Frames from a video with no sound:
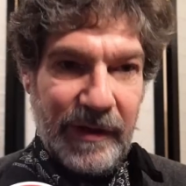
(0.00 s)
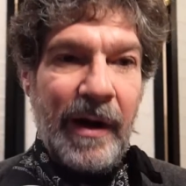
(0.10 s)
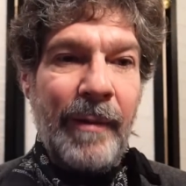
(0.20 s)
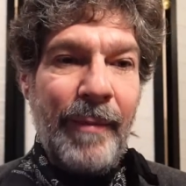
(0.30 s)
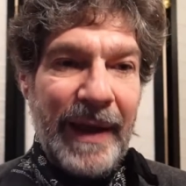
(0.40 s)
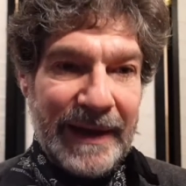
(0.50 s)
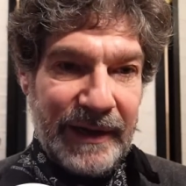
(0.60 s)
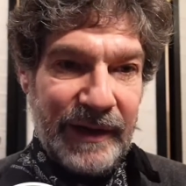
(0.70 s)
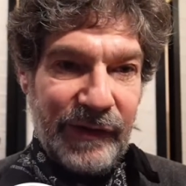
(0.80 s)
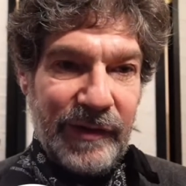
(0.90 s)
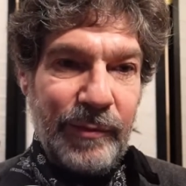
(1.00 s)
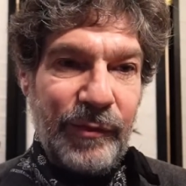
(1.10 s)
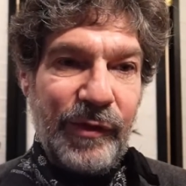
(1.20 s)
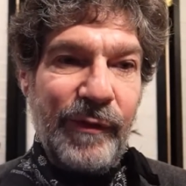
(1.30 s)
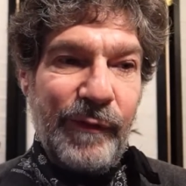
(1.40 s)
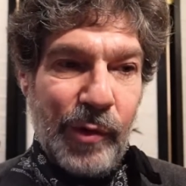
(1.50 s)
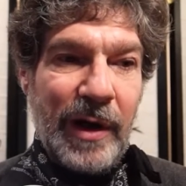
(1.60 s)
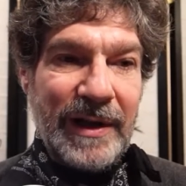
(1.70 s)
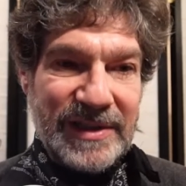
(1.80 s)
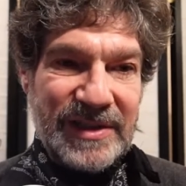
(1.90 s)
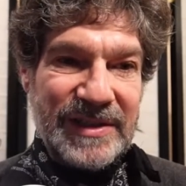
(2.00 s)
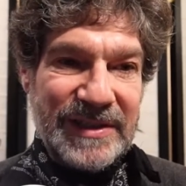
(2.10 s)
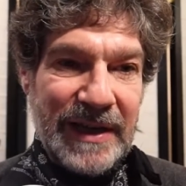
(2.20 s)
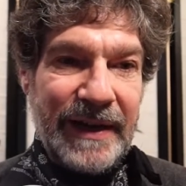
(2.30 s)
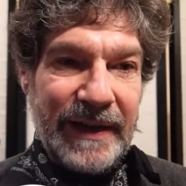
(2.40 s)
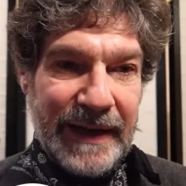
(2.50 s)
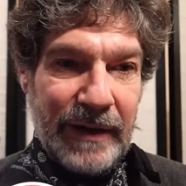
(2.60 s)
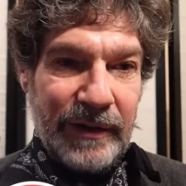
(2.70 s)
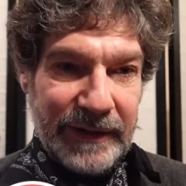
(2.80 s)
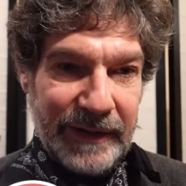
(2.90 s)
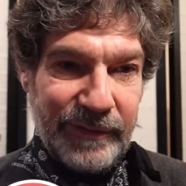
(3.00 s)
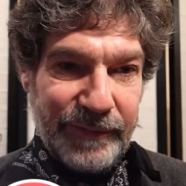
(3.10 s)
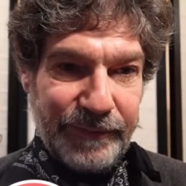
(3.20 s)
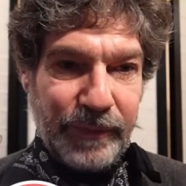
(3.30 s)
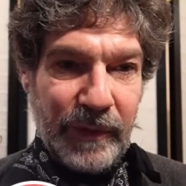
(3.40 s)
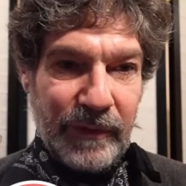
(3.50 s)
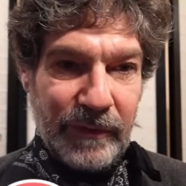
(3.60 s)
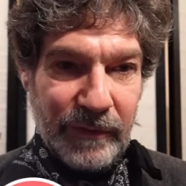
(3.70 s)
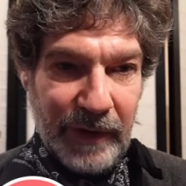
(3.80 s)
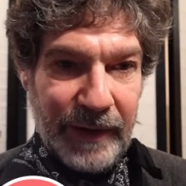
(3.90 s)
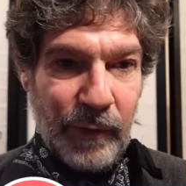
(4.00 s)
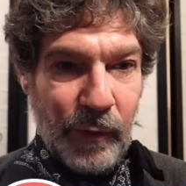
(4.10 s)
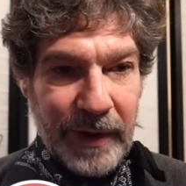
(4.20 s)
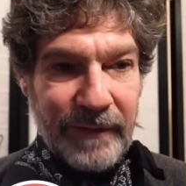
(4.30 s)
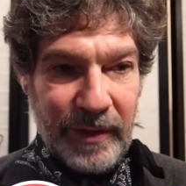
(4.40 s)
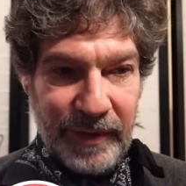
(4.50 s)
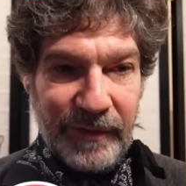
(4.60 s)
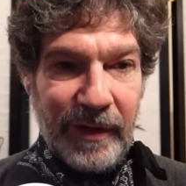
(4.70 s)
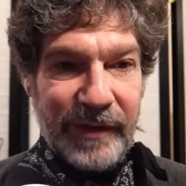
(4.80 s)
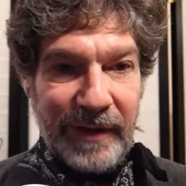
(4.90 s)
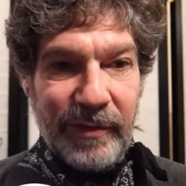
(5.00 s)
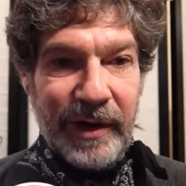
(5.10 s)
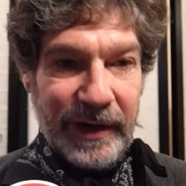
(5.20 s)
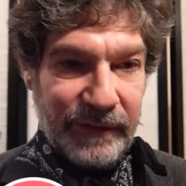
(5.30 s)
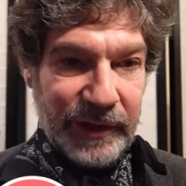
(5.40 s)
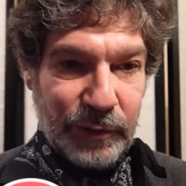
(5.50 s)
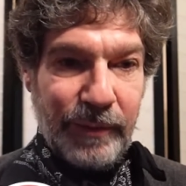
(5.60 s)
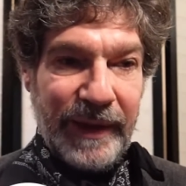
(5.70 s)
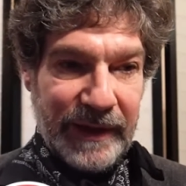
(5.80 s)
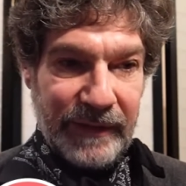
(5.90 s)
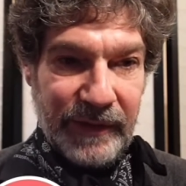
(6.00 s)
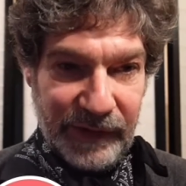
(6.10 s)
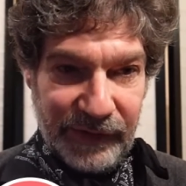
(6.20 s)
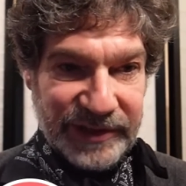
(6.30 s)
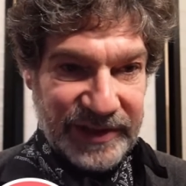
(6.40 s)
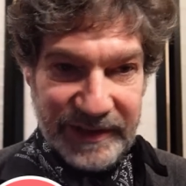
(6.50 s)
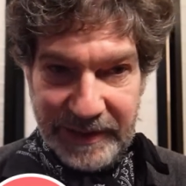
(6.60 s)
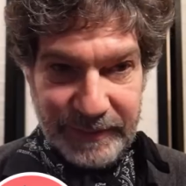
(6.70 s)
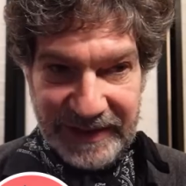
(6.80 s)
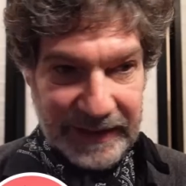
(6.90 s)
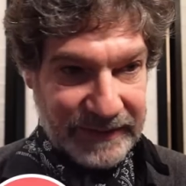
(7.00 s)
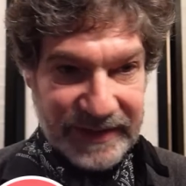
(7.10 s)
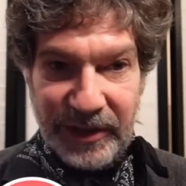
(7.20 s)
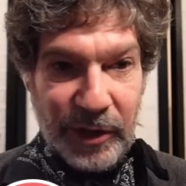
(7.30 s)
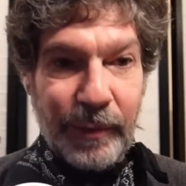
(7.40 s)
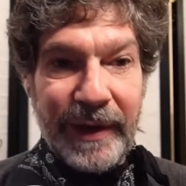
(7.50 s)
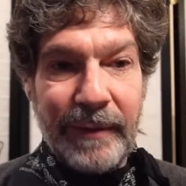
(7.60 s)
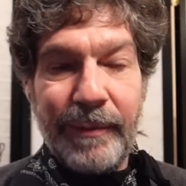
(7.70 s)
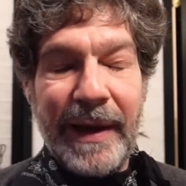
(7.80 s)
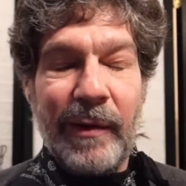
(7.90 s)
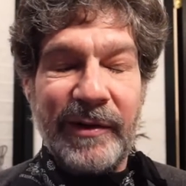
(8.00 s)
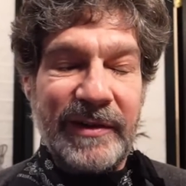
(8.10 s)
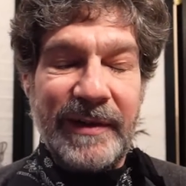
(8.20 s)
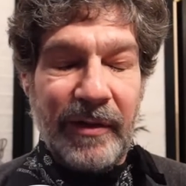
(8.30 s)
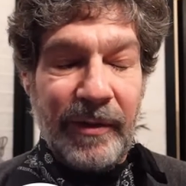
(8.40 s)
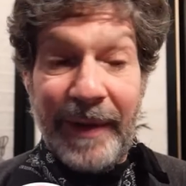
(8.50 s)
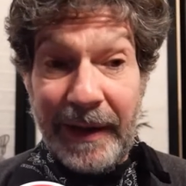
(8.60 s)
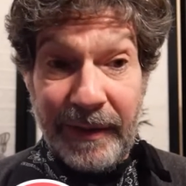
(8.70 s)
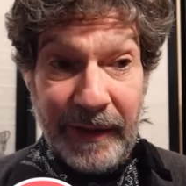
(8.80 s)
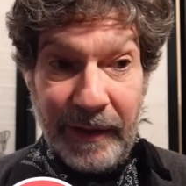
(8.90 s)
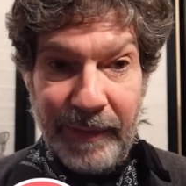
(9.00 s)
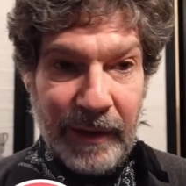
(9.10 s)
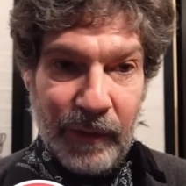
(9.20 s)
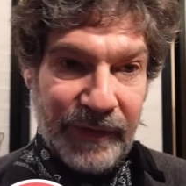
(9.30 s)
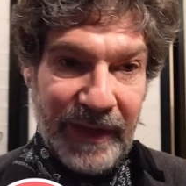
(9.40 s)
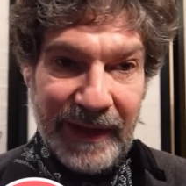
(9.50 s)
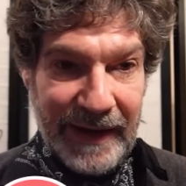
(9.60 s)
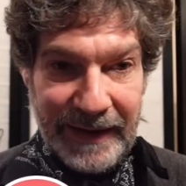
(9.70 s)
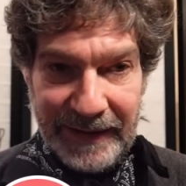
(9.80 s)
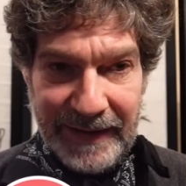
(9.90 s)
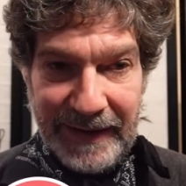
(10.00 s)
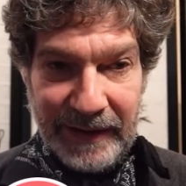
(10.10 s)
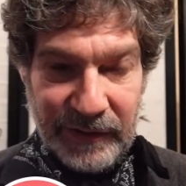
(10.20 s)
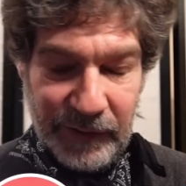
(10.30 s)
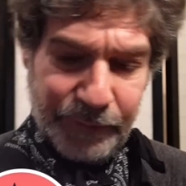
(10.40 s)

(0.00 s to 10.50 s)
are mechanisms for us deciding how to live, right? One of them involves every individual making the decisions themselves and nobody empowered to tell them anything about what they can and can't do,